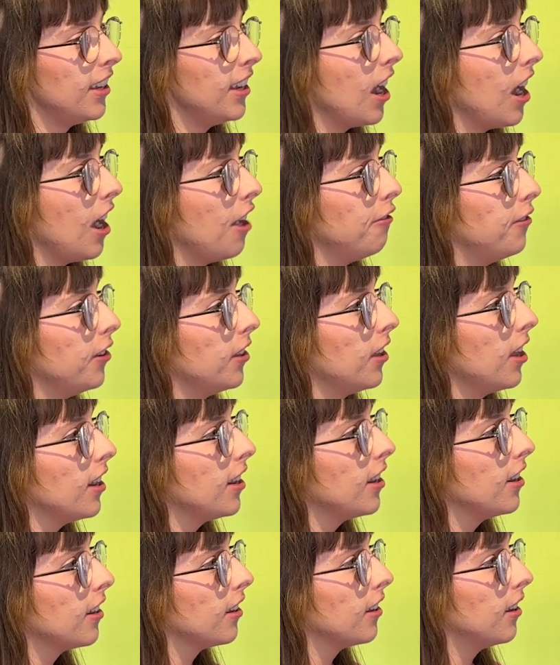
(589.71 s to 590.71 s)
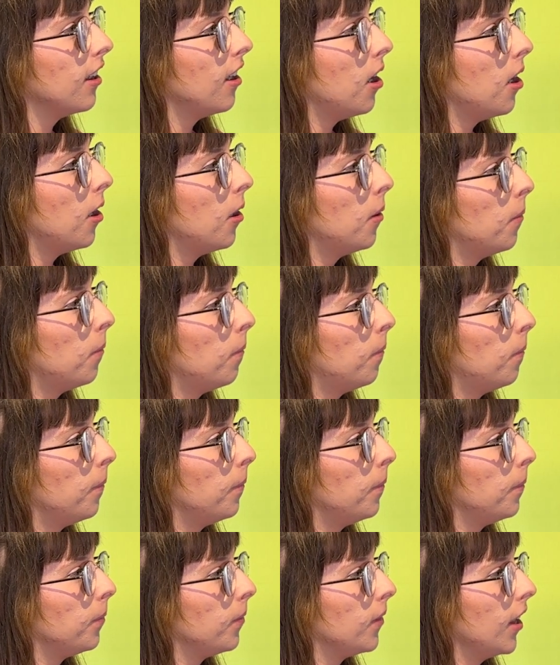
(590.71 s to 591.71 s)
Yeah, I feel like
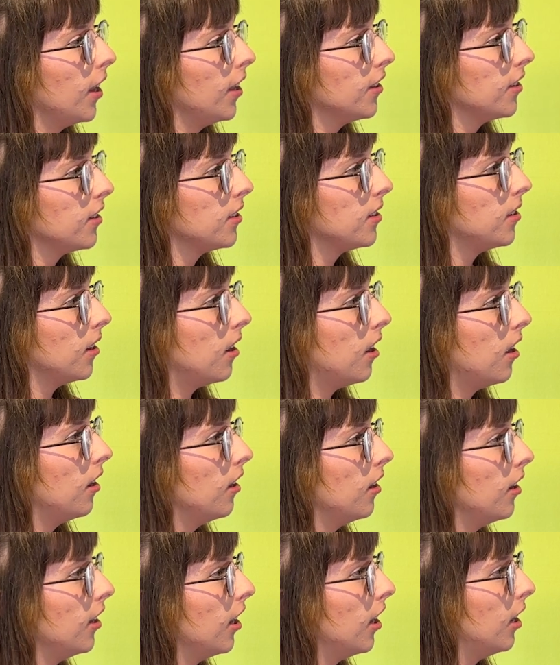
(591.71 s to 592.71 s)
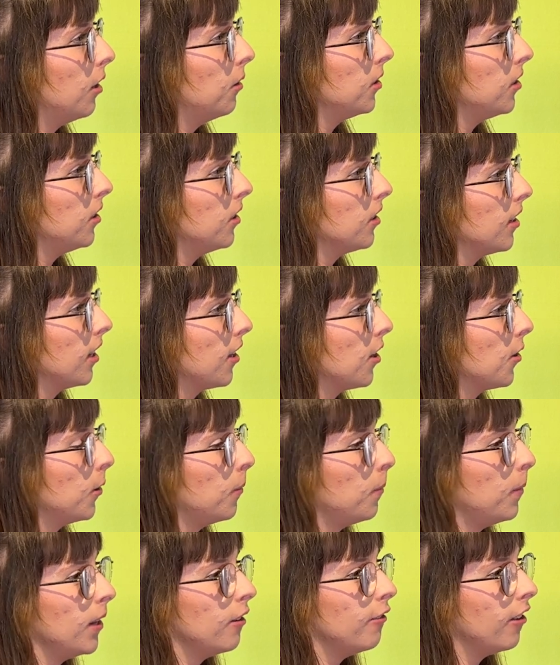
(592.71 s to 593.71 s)
at the start I was just, like, on
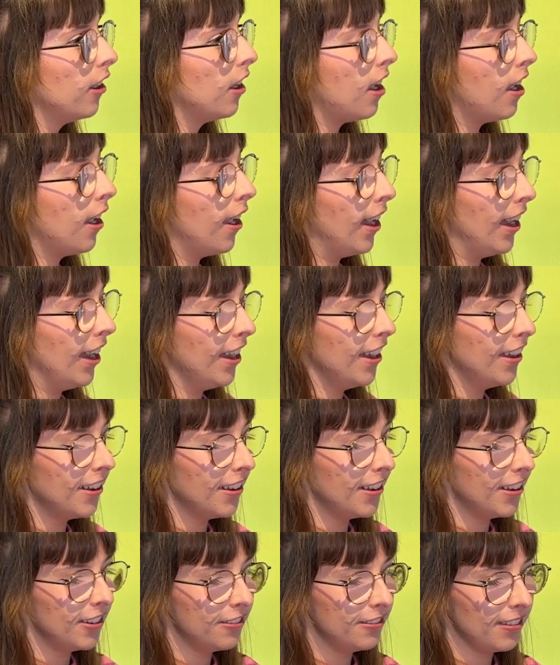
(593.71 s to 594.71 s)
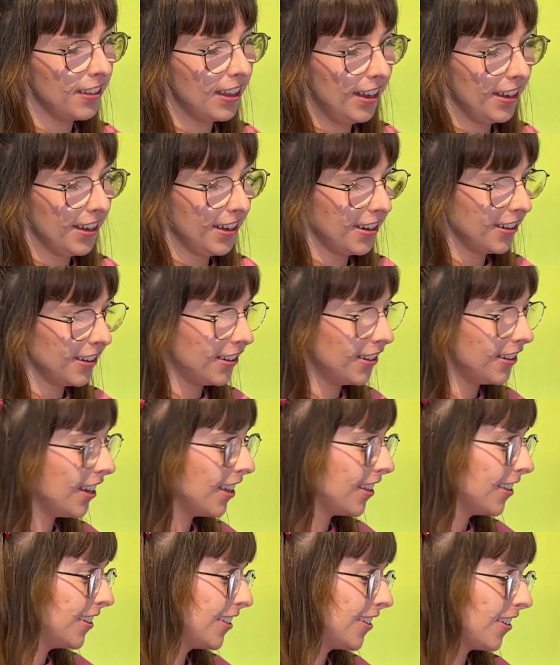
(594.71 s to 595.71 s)
a bit of a high of, like, oh
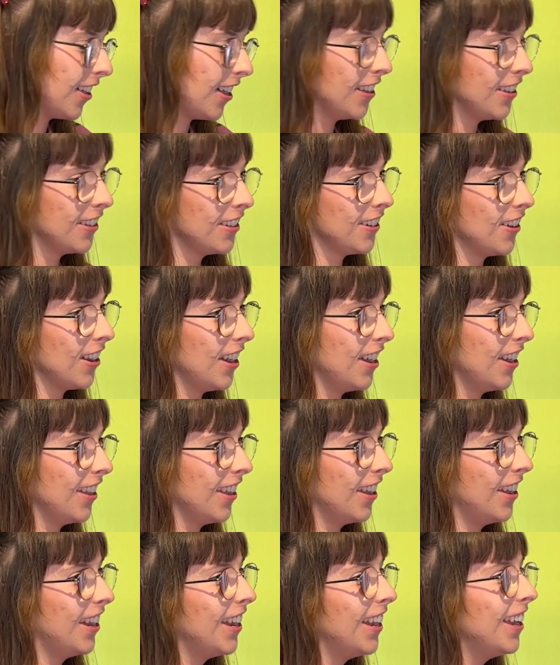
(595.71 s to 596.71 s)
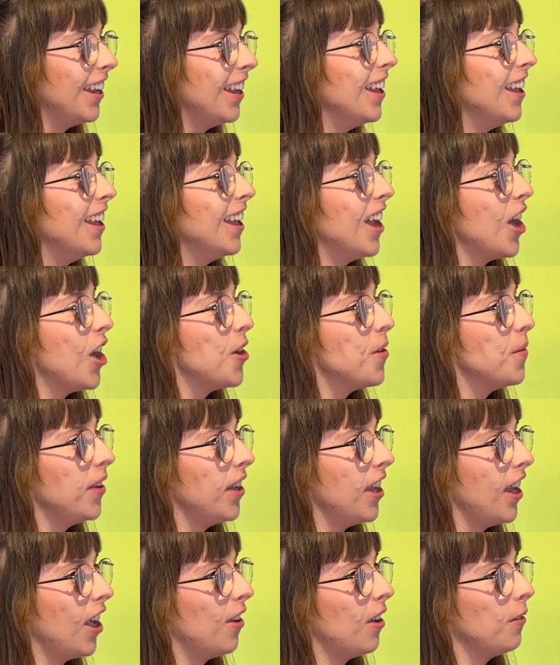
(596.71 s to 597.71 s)
yeah, this is great.
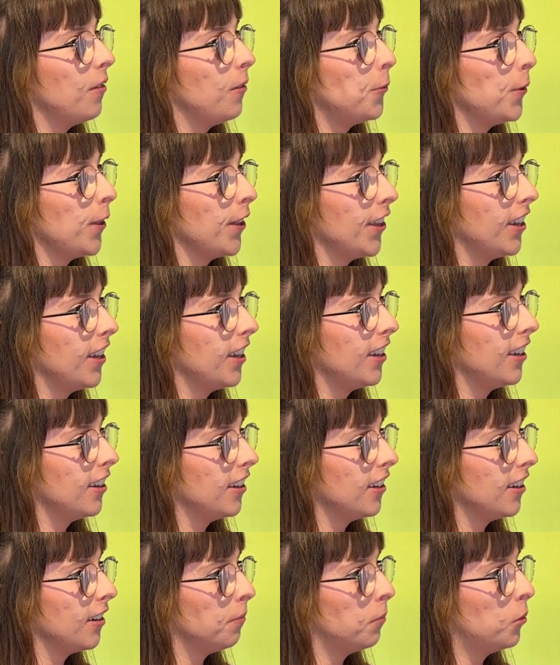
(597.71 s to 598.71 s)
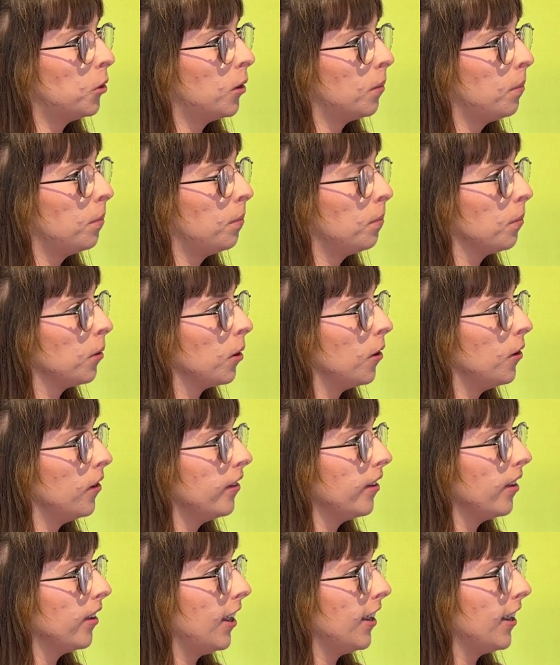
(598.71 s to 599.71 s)
And now I'm a bit more prone
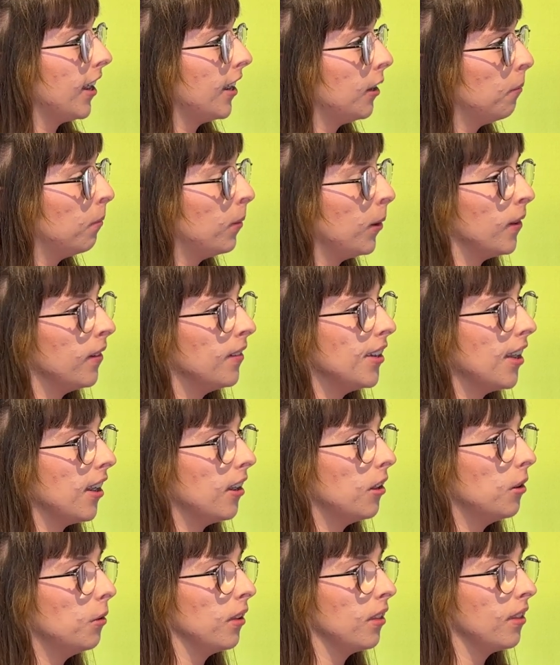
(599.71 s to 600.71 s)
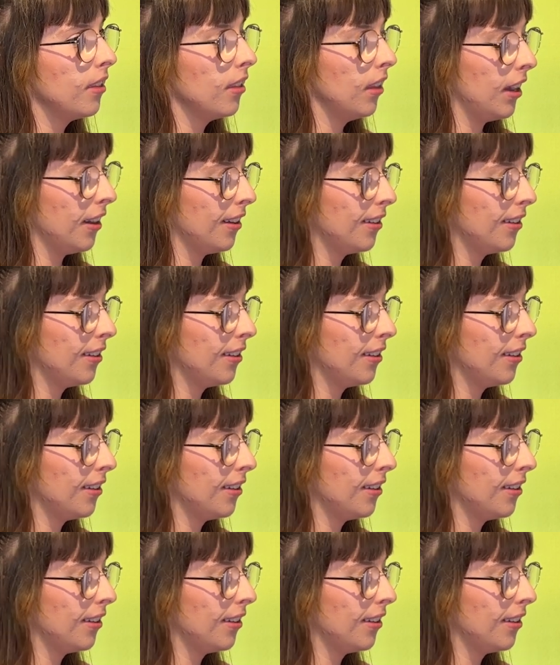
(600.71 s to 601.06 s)
to like getting burnt out with like